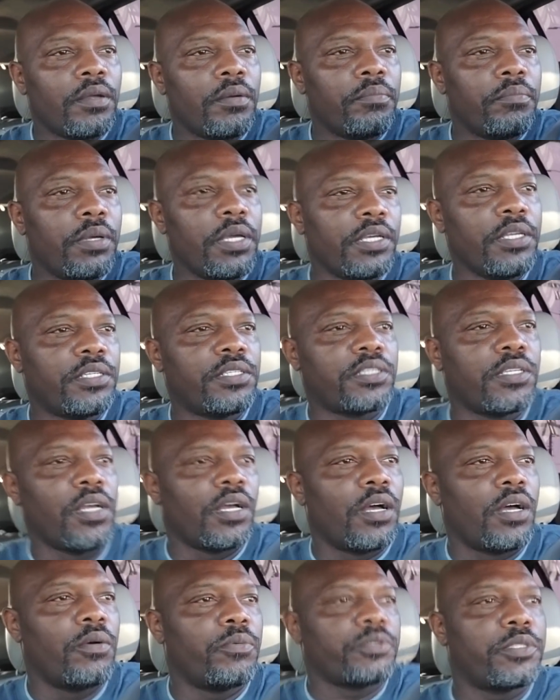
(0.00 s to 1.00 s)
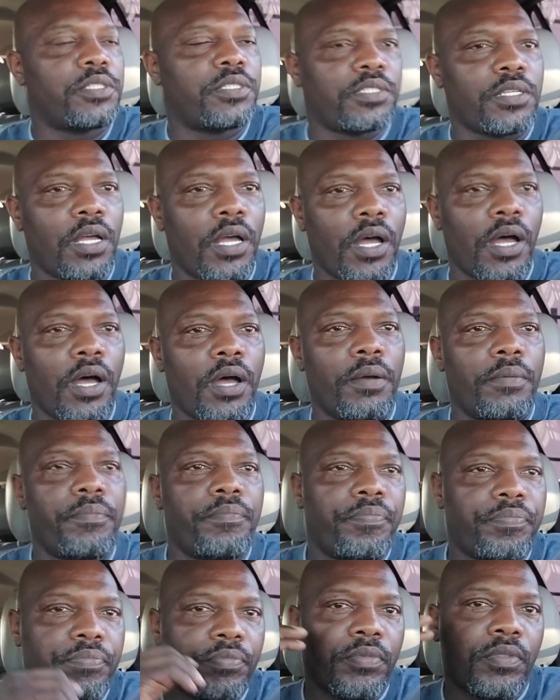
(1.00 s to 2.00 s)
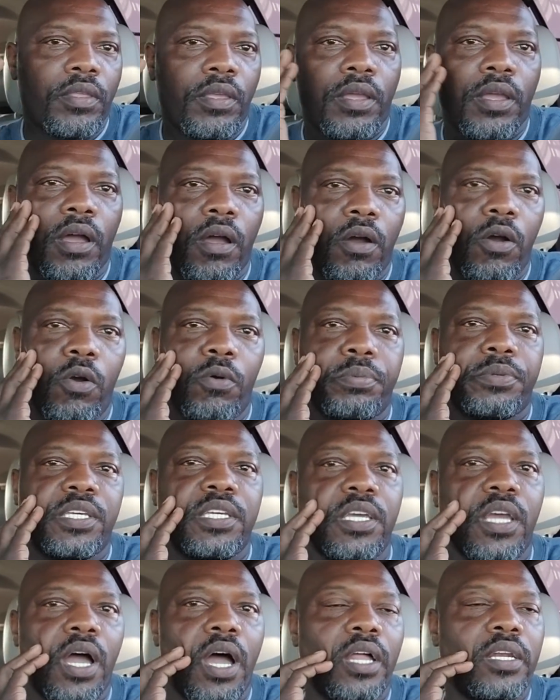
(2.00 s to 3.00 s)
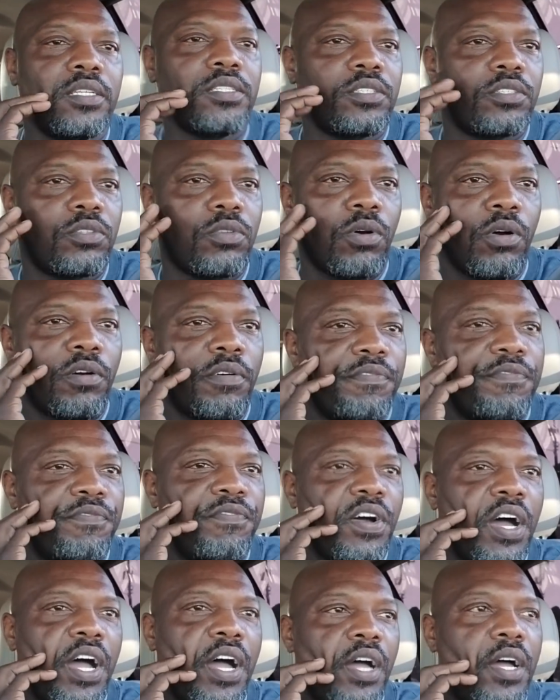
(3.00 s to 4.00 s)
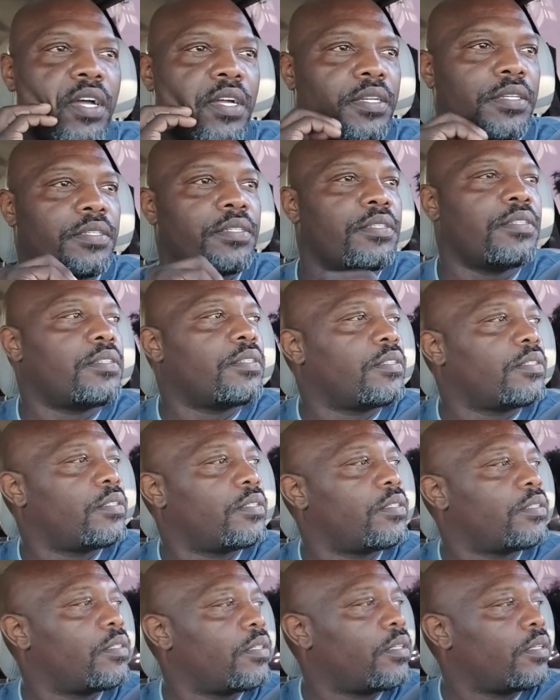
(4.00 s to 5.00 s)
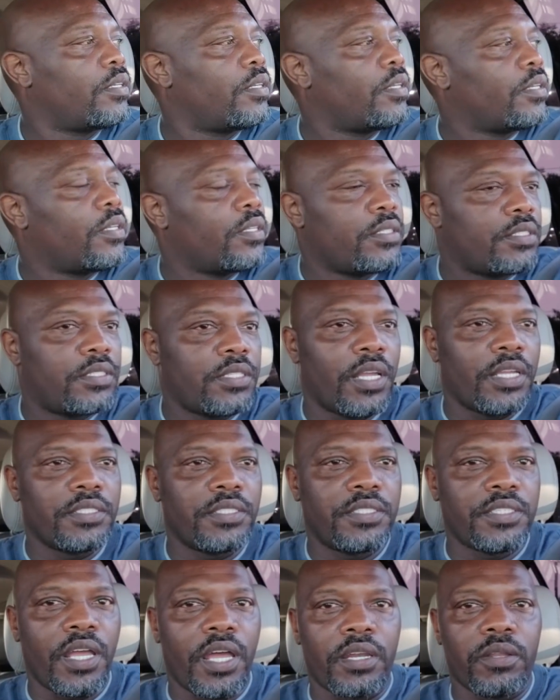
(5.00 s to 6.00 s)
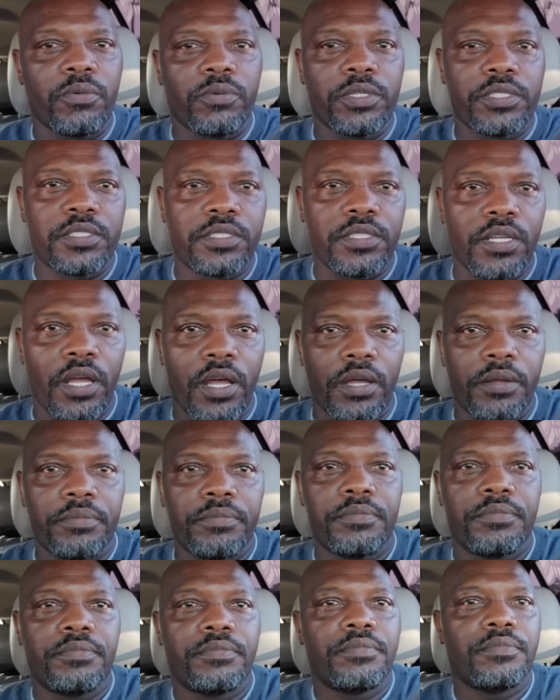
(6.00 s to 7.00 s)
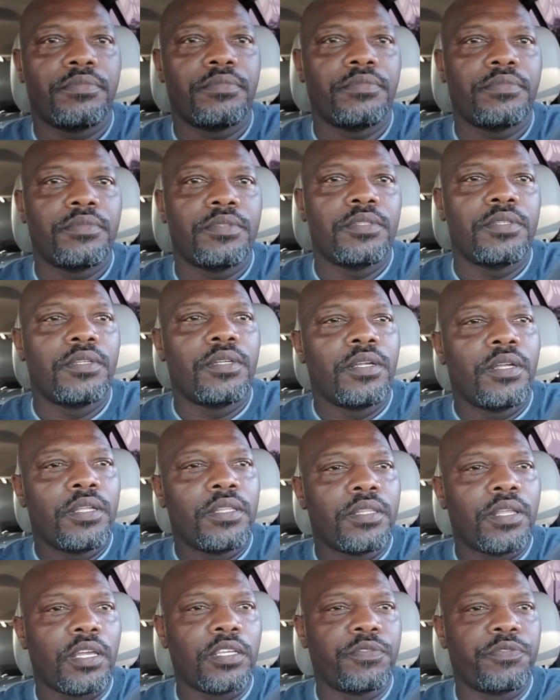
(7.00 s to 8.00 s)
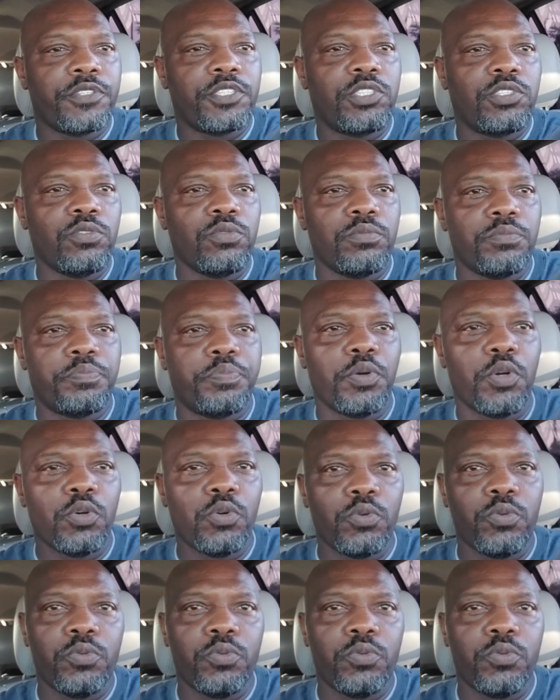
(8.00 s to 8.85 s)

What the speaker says: Misha, what's up? I hope Kiana's doing fine. Shanzada, what's up? Thanks for shooting pool.